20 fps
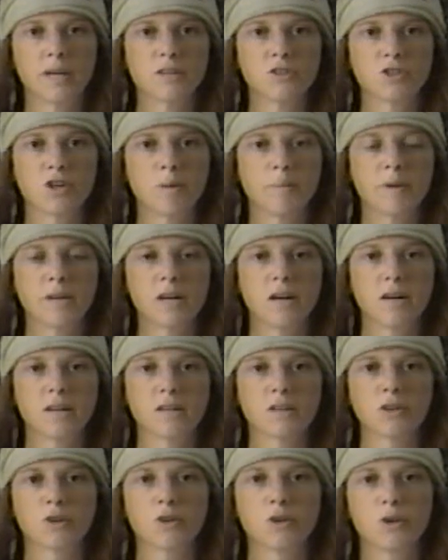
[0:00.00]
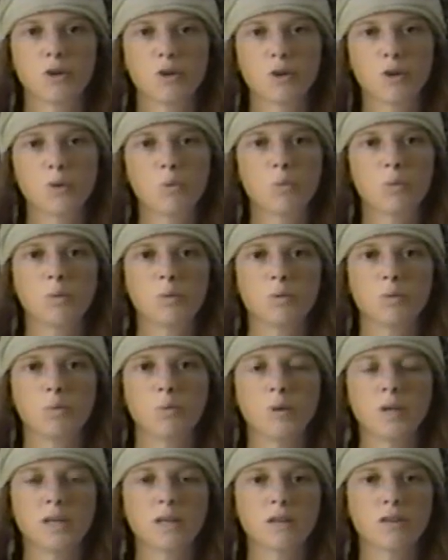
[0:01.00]
antibiotic, we would
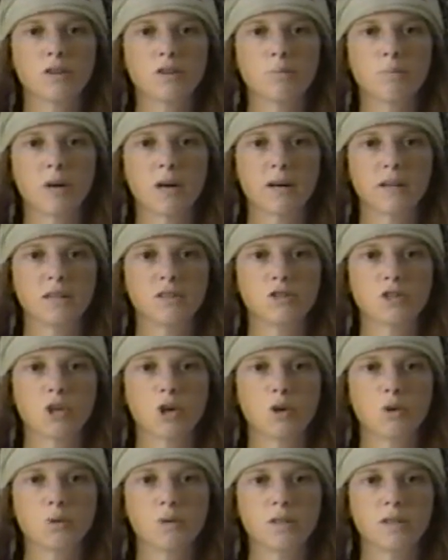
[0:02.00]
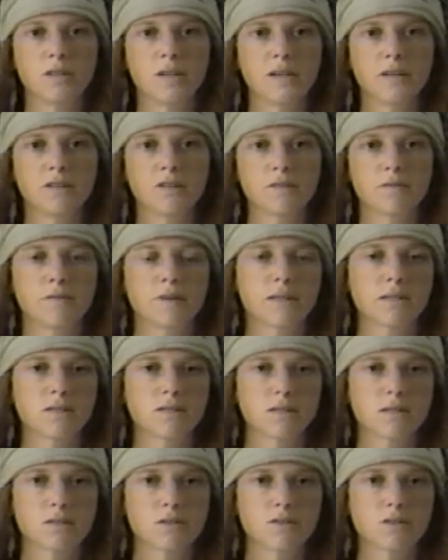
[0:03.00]
weaken the body's own innate
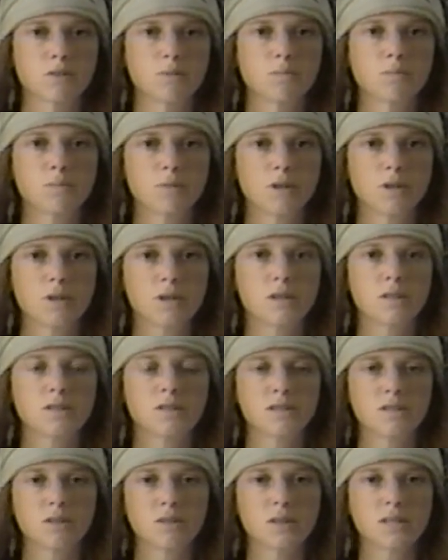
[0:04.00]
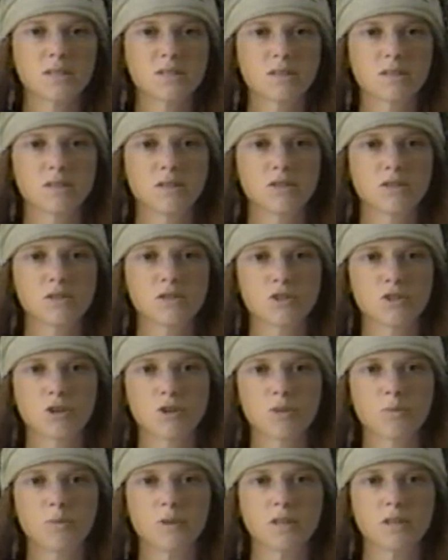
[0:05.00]
defense system, seriously
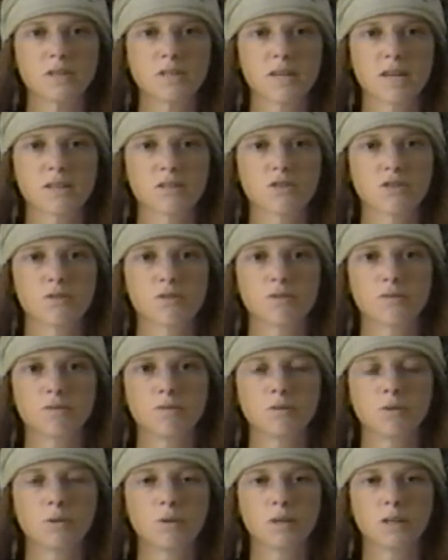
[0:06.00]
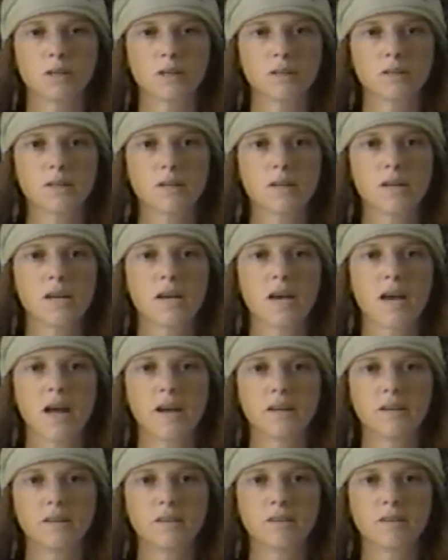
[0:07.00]
disturb the intestinal flora,
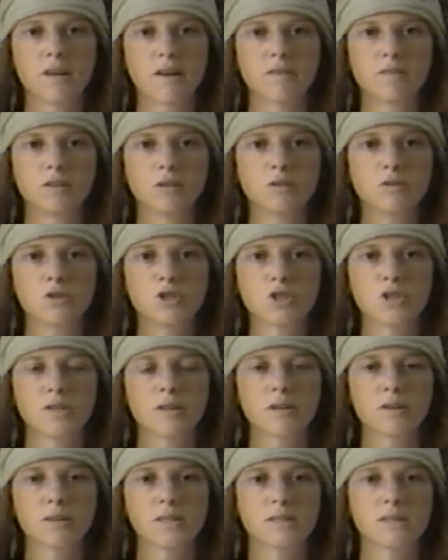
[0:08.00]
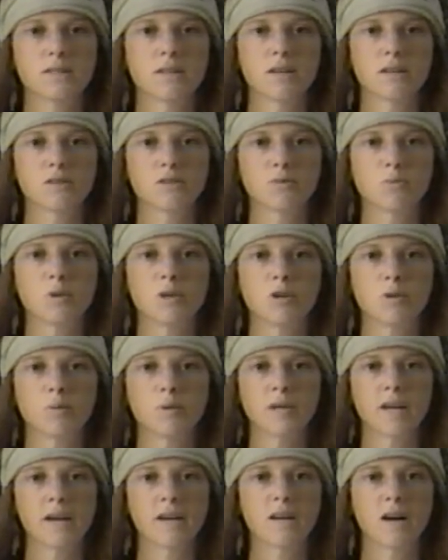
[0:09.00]
and in an evolutionary sense, we
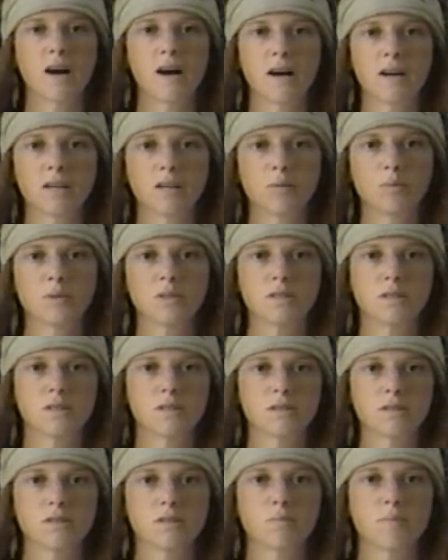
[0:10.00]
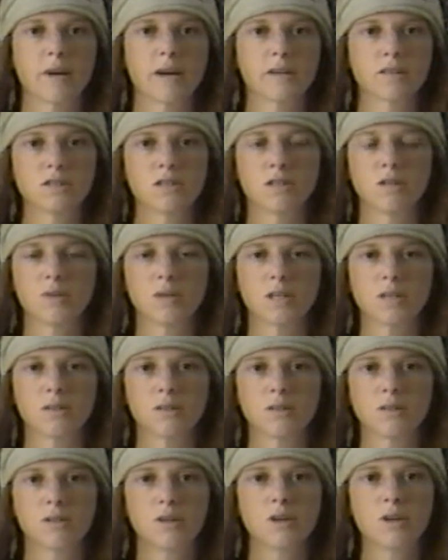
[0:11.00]
create highly resistant bacteria.